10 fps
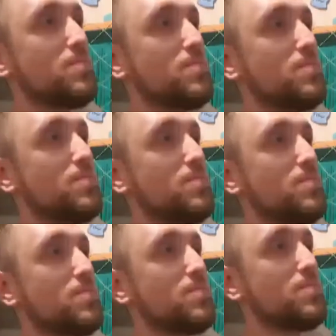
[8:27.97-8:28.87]
He
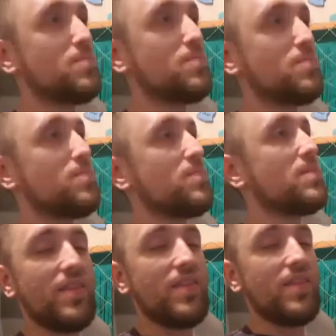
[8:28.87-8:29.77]
plays possum
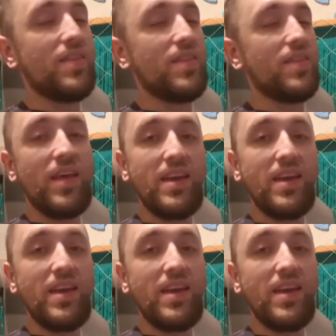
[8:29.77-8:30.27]
and